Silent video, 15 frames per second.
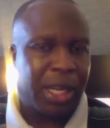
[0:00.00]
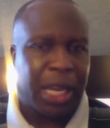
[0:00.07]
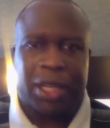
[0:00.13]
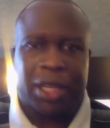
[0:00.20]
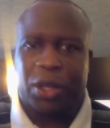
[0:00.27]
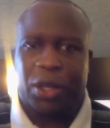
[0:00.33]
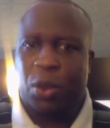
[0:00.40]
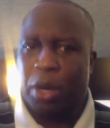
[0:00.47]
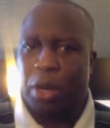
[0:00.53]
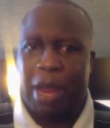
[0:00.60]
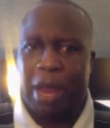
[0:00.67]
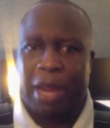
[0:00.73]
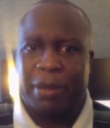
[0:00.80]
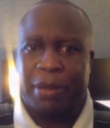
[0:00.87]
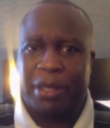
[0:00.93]
at the
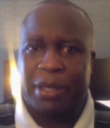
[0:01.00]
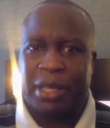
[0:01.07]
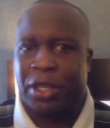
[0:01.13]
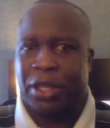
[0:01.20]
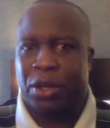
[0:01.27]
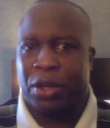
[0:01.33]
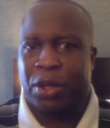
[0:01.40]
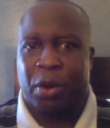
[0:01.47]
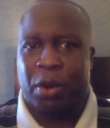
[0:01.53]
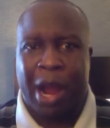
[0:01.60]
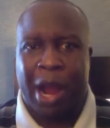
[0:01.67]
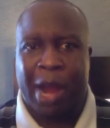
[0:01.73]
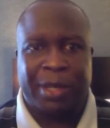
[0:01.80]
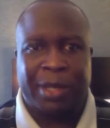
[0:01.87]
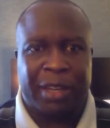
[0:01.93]
quarterback position or
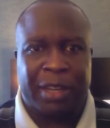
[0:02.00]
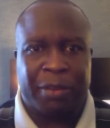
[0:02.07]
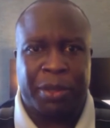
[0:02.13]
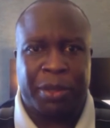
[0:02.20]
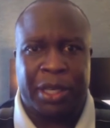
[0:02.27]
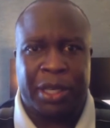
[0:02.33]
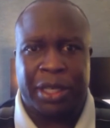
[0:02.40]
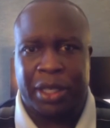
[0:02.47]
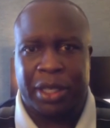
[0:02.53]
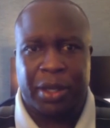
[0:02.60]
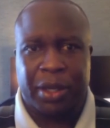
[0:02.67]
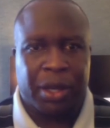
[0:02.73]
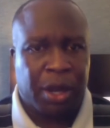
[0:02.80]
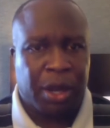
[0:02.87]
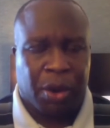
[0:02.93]
wide receiver
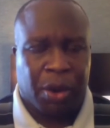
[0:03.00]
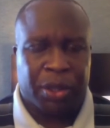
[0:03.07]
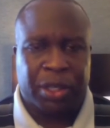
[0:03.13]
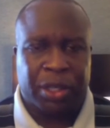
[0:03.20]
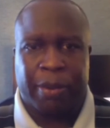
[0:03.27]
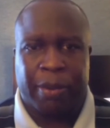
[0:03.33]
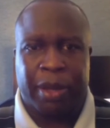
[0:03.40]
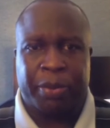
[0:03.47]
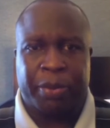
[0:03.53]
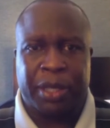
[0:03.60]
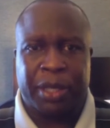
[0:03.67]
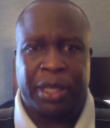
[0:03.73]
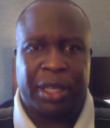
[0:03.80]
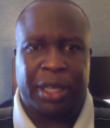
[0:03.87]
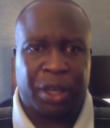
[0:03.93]
position or some other
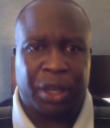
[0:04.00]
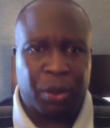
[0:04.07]
position, and